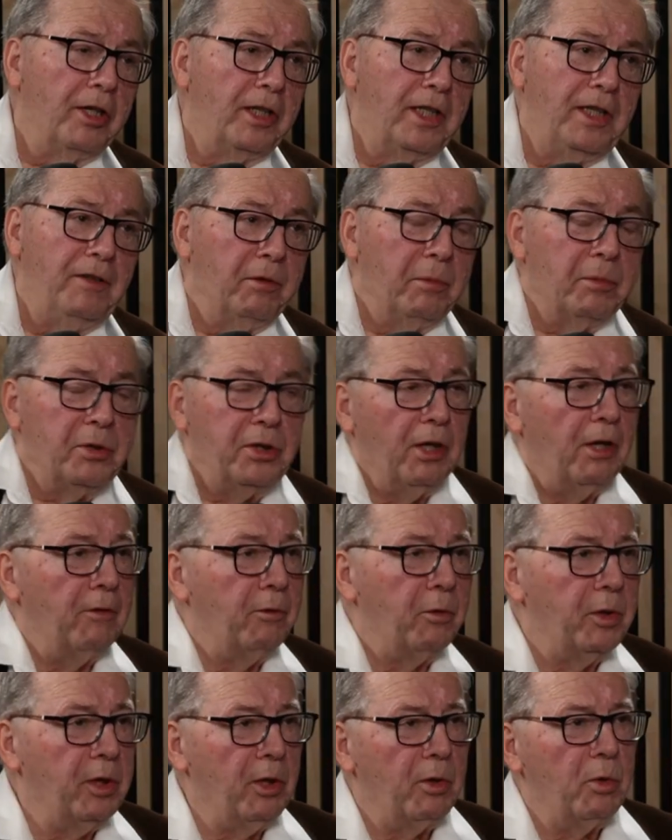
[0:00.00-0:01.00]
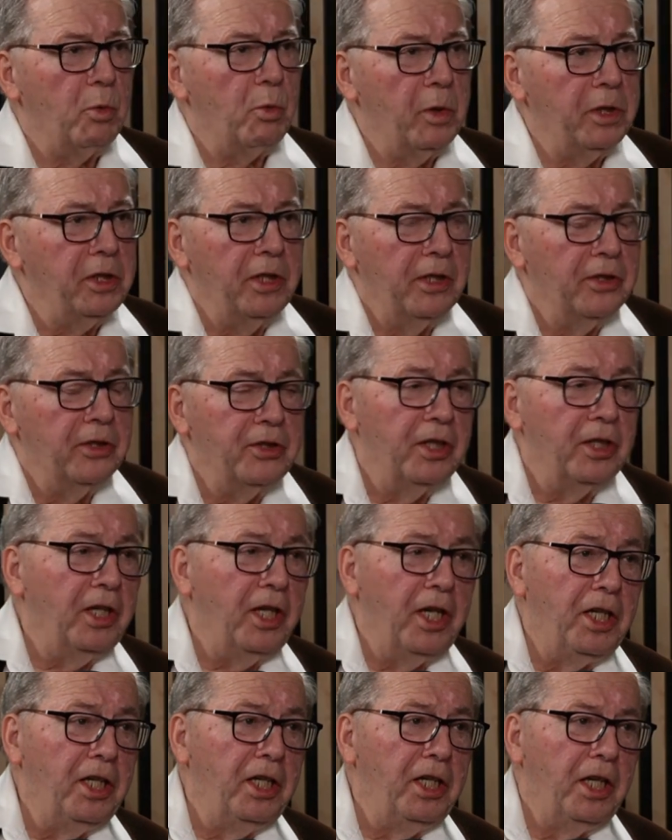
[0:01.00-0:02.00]
leave himself without witness in
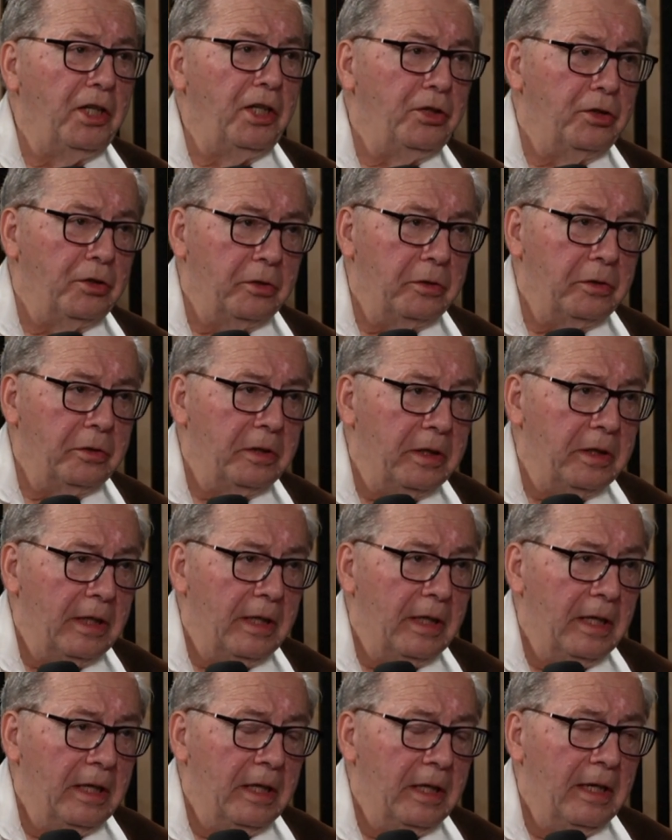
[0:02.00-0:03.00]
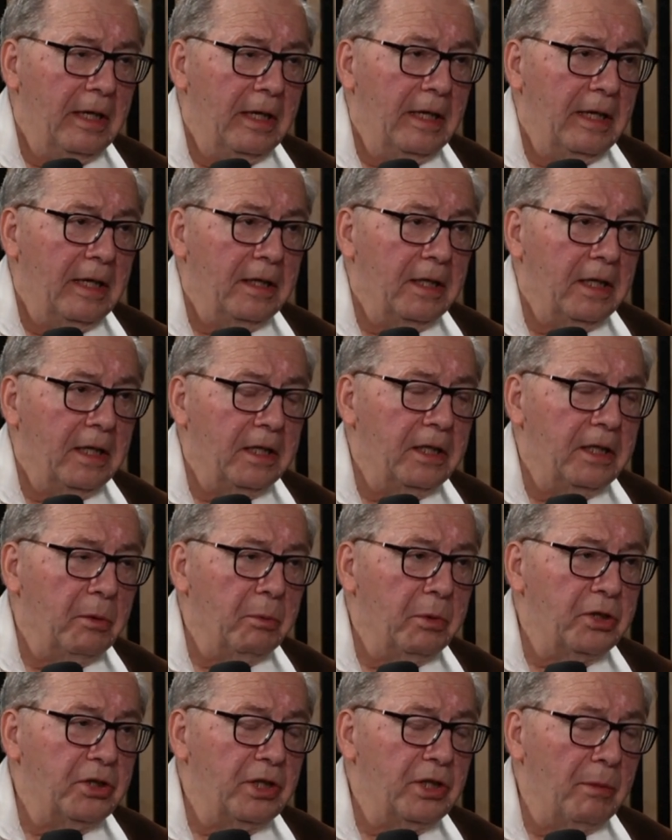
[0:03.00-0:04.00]
any nation. That there
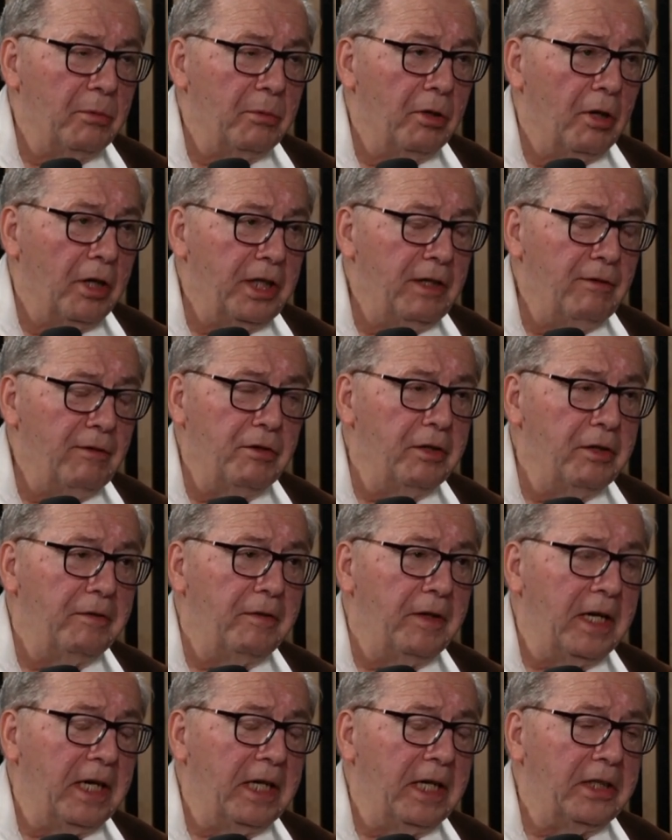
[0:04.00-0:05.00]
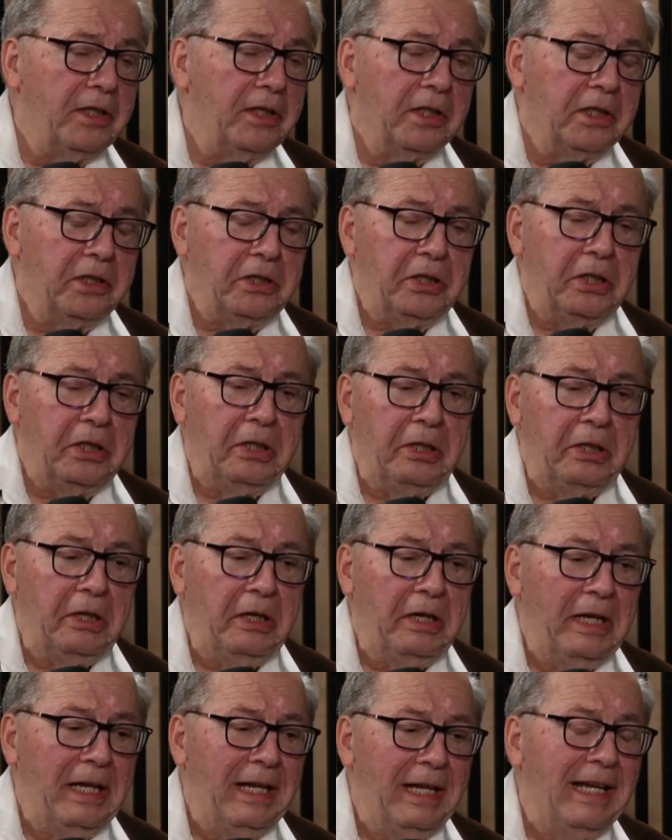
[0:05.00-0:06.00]
was some, even the fact that
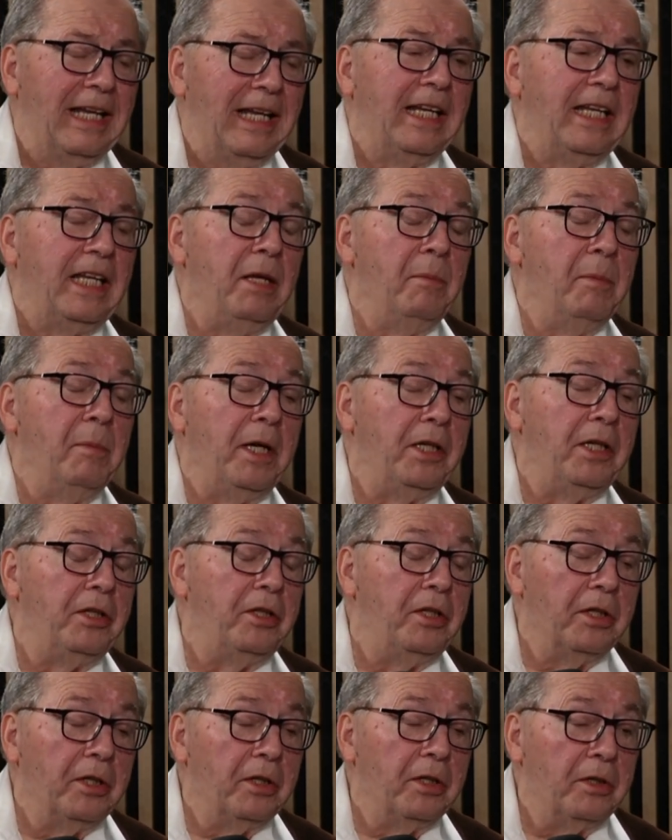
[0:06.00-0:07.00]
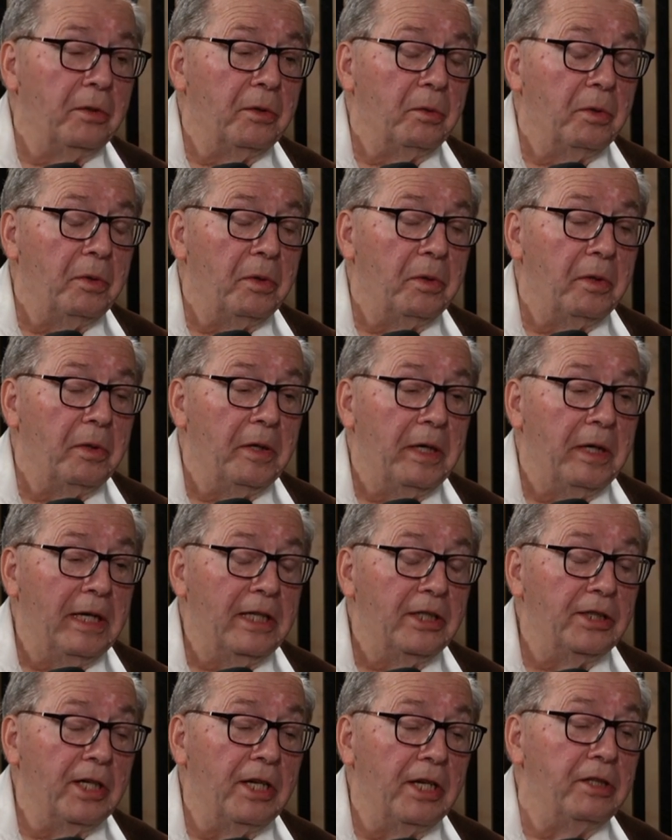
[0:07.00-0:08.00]
he made the
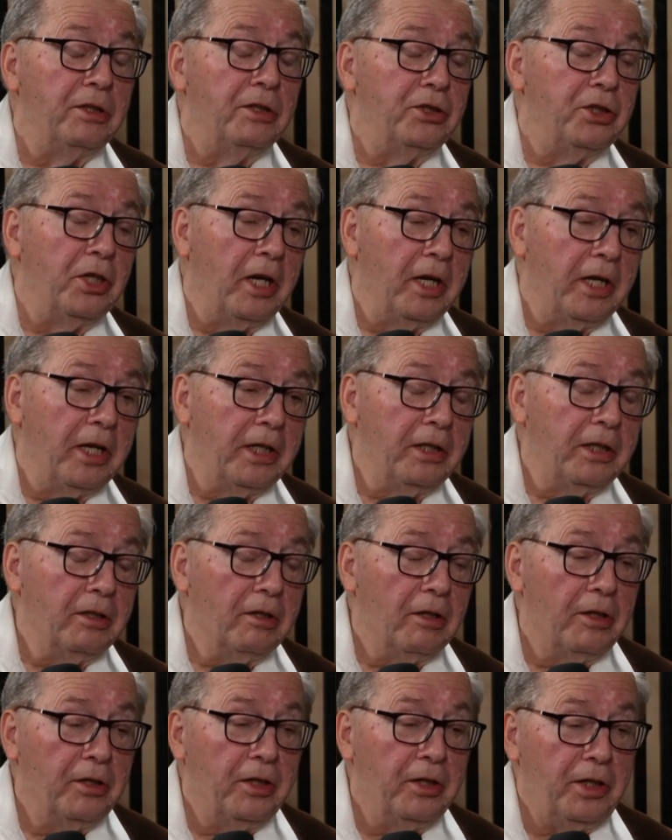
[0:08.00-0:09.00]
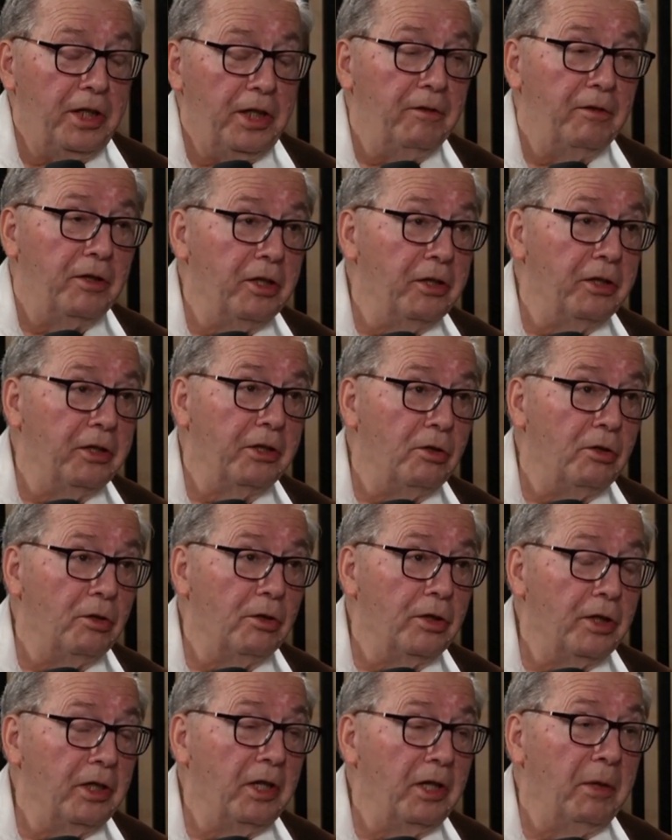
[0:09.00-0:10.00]
sun to shine on the evil and the
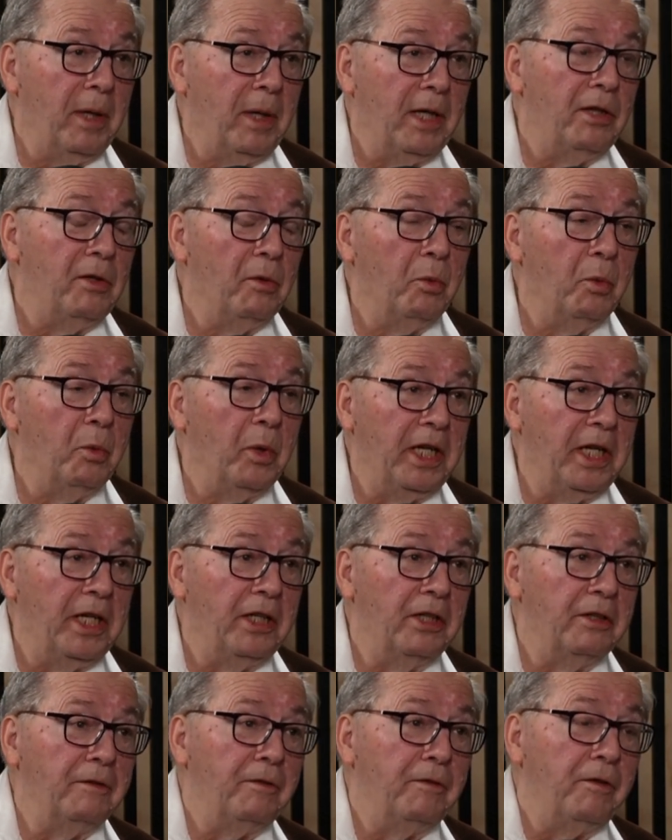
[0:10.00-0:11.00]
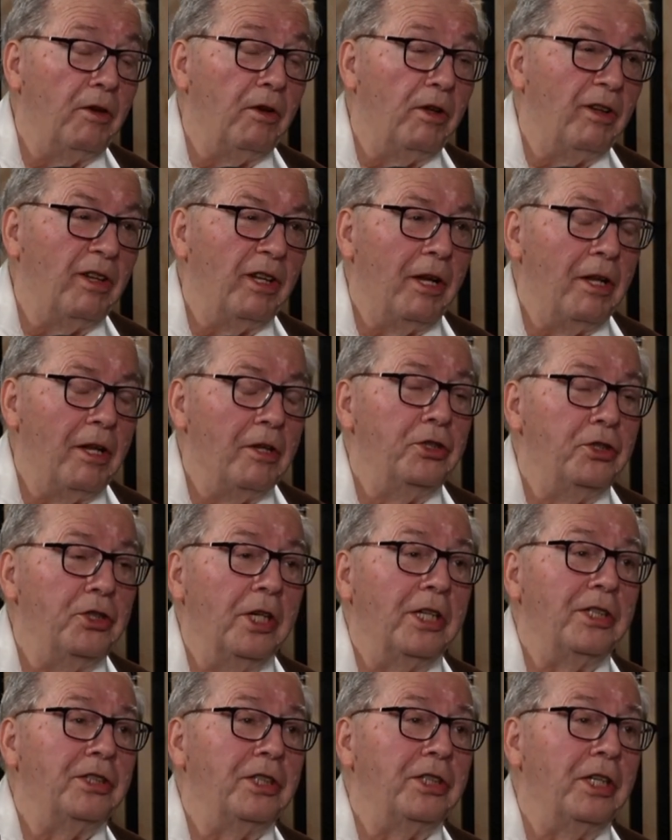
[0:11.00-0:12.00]
good, and he made the rain to fall on
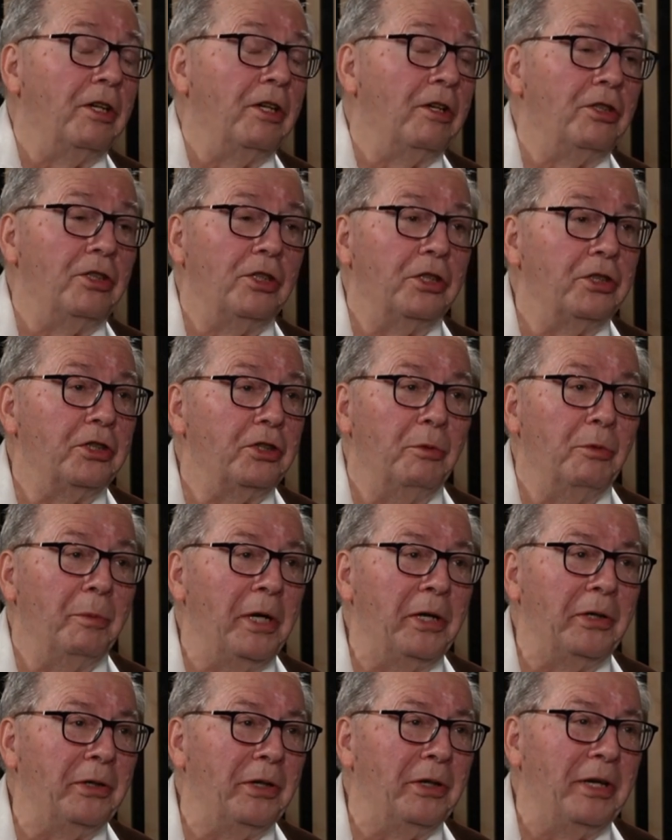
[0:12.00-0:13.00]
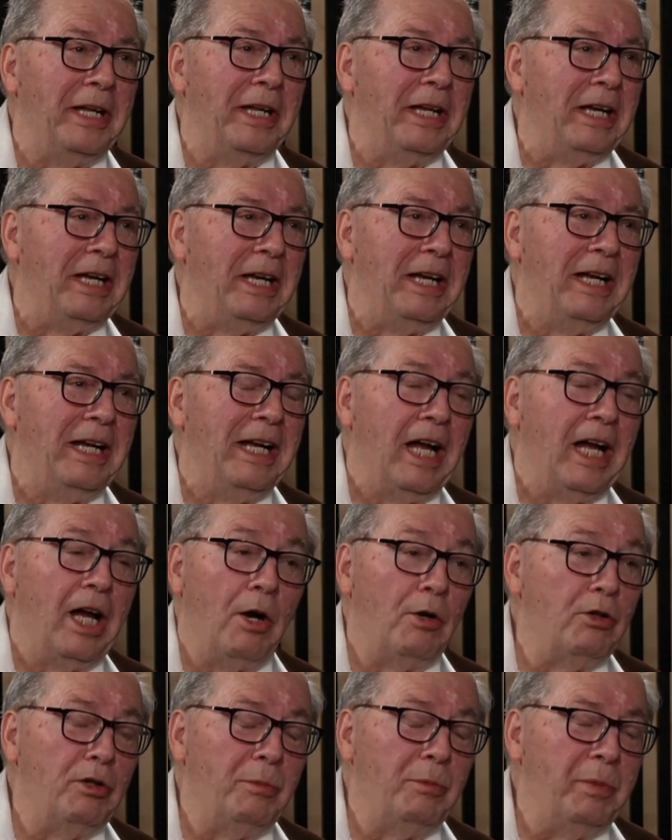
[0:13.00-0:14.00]
just and unjust. No matter
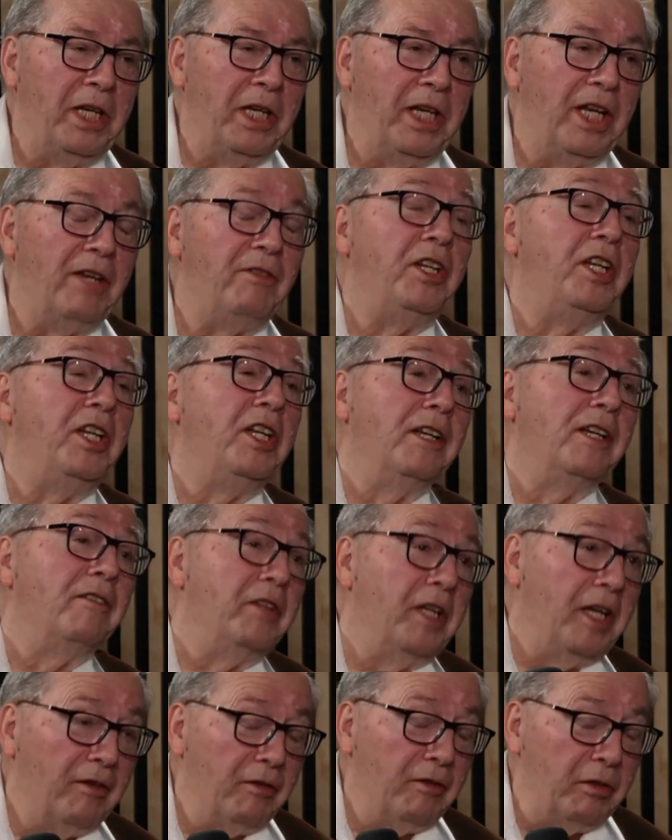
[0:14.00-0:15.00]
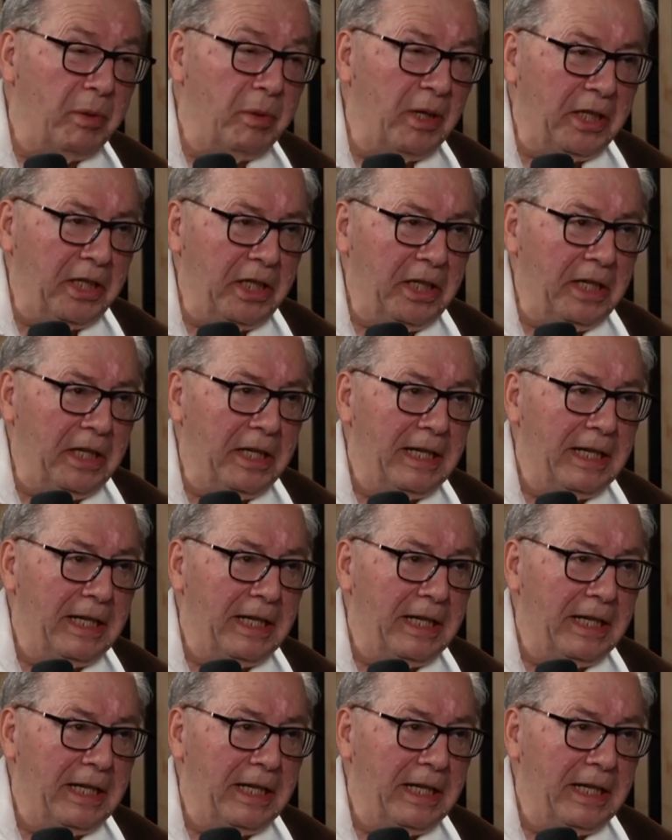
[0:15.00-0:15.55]
how you behaved, he loved everybody.